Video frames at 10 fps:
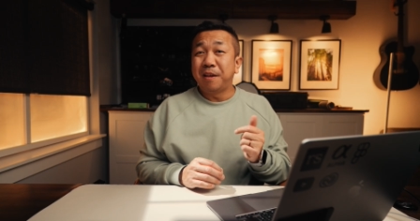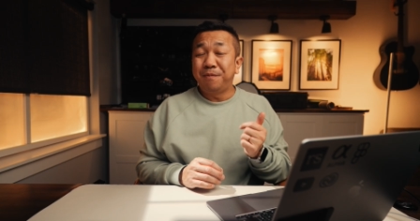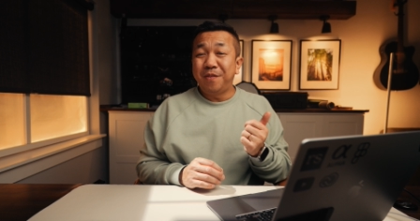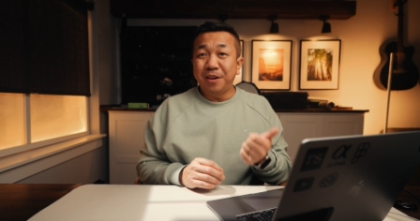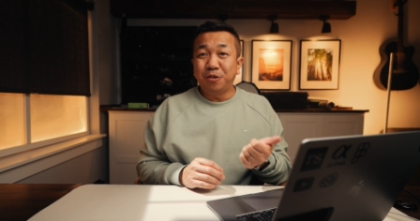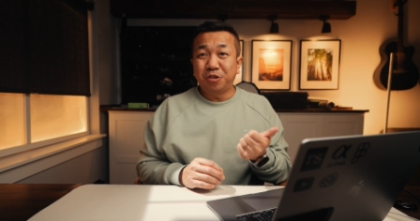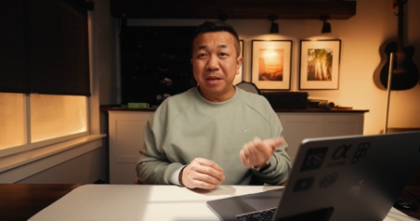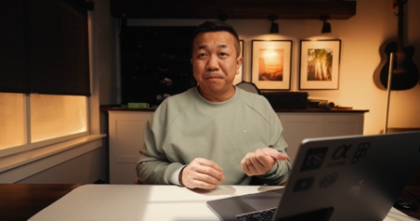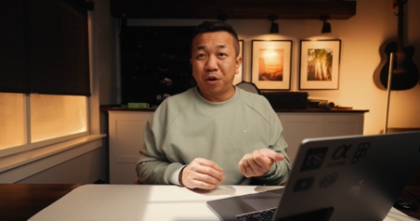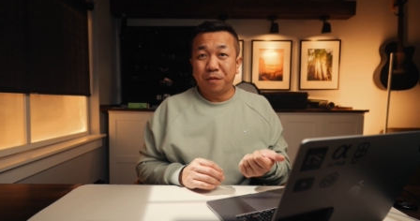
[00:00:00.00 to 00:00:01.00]
that fit your
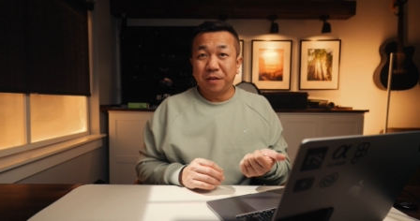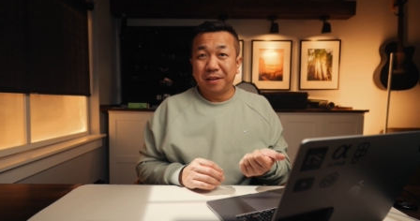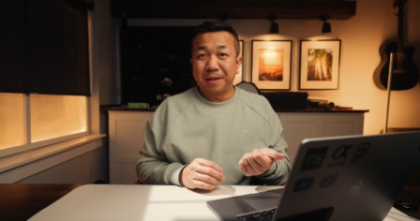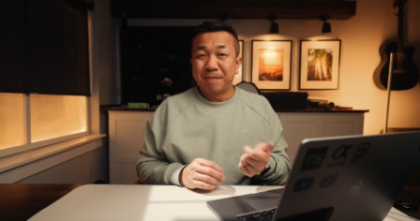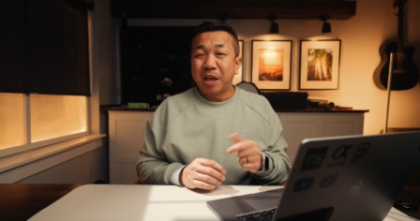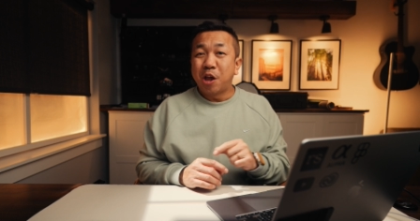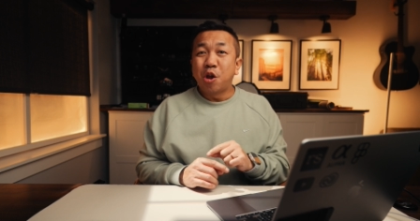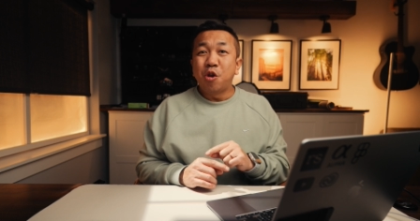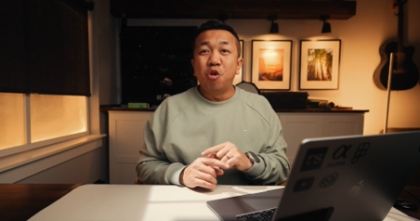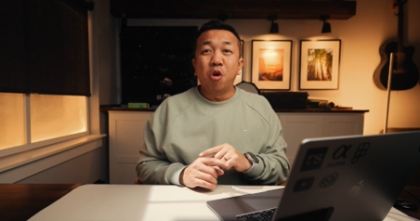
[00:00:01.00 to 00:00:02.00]
scene perfectly.
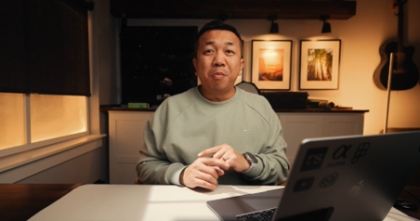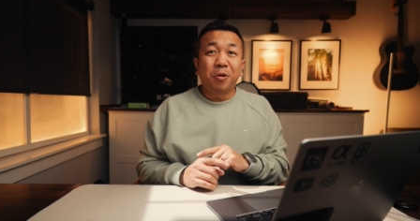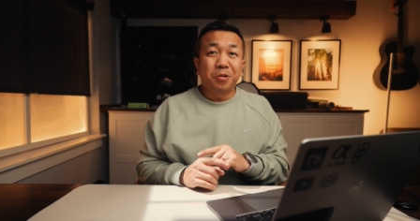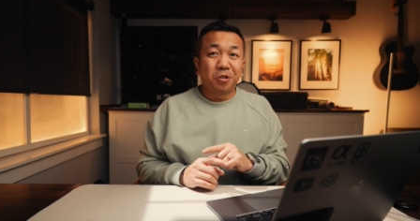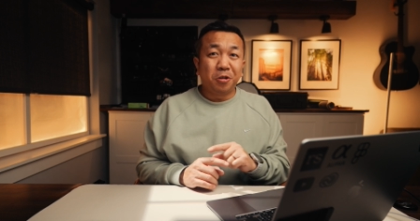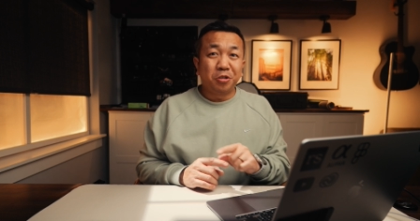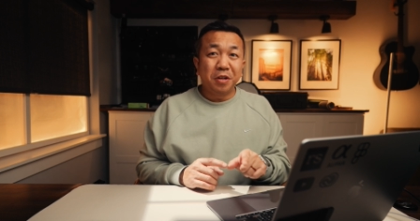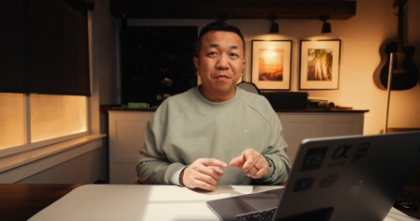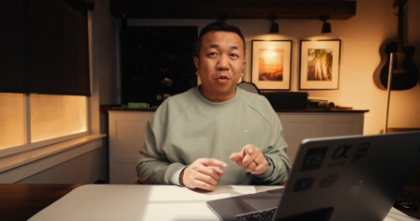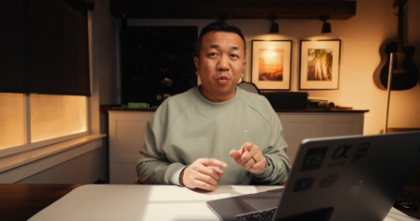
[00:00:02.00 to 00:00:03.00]
No more
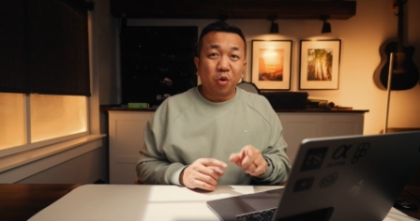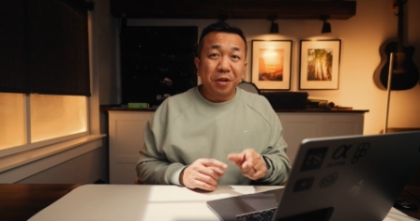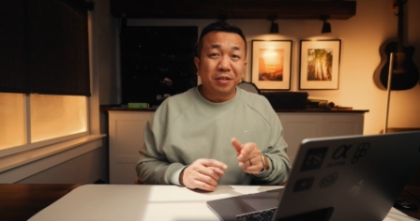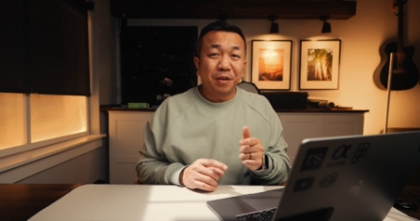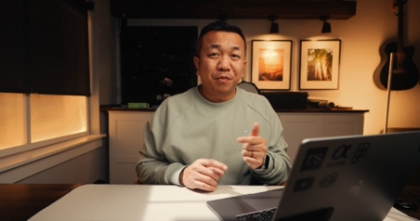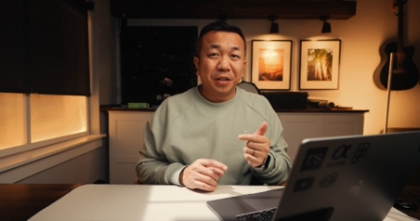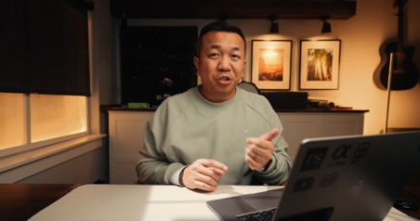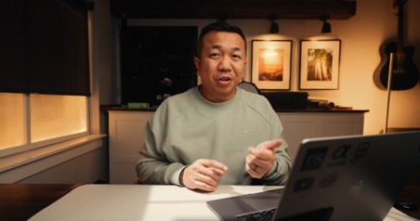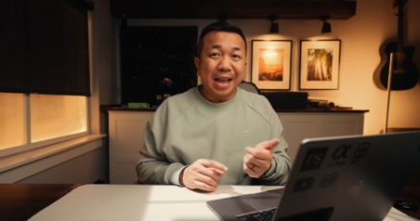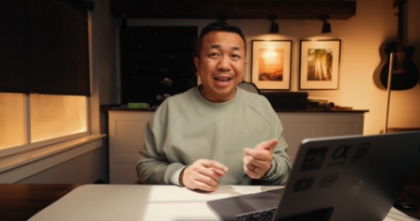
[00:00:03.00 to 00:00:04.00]
searching for royalty free
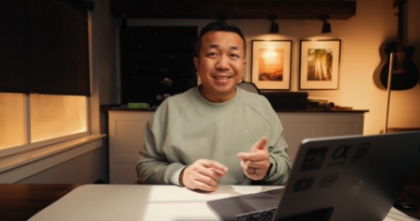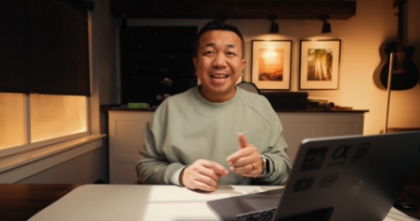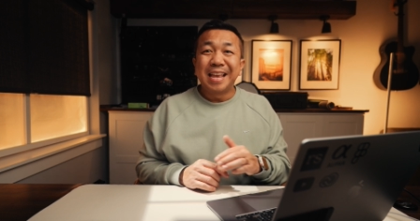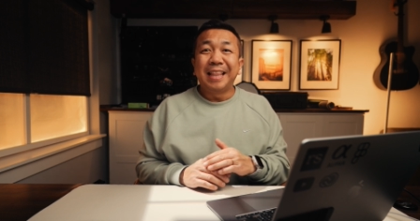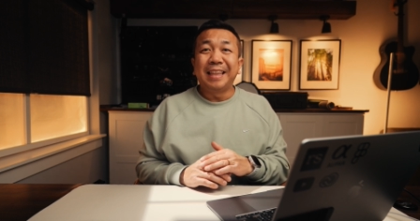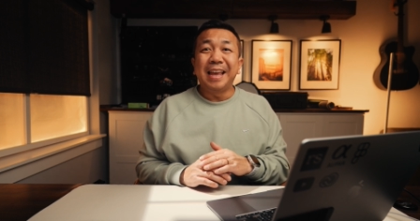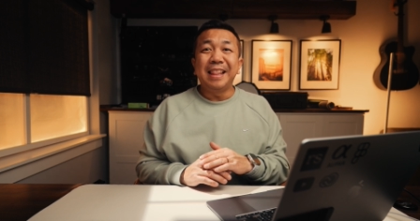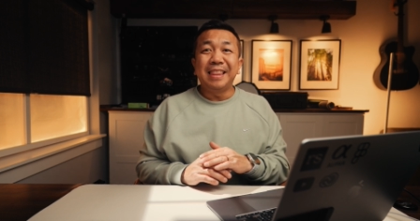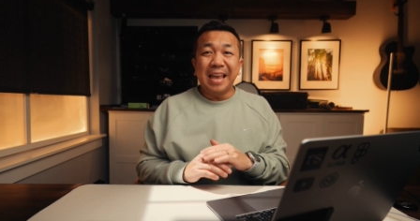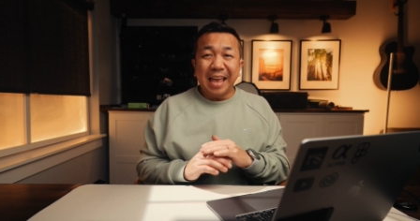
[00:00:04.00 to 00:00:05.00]
tracks.
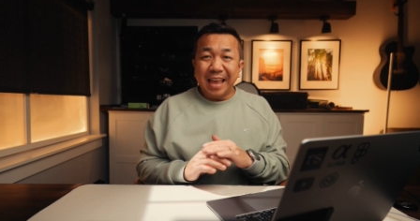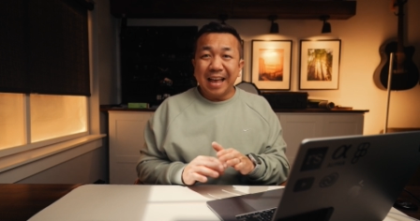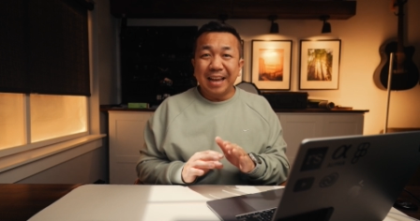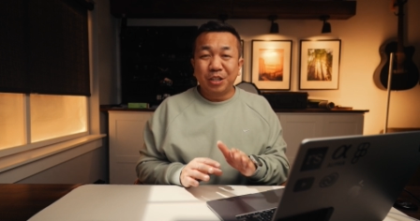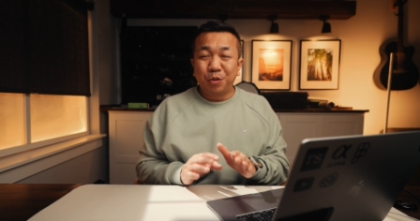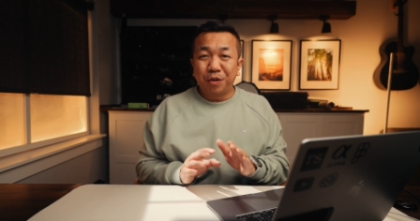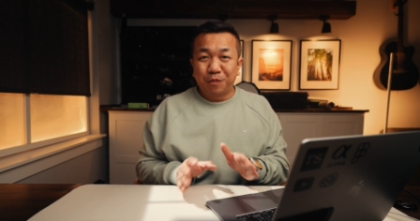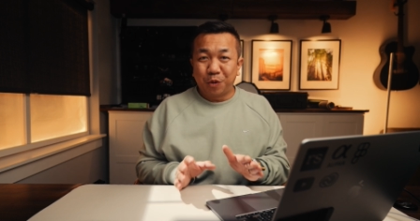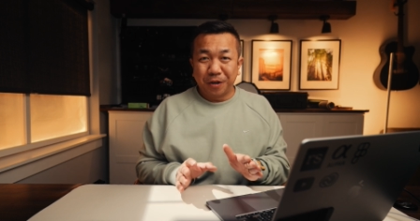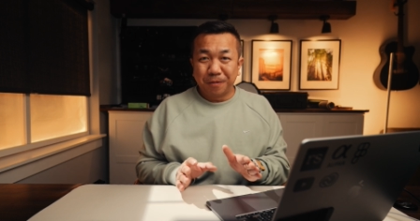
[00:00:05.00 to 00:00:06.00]
Let the AI do it for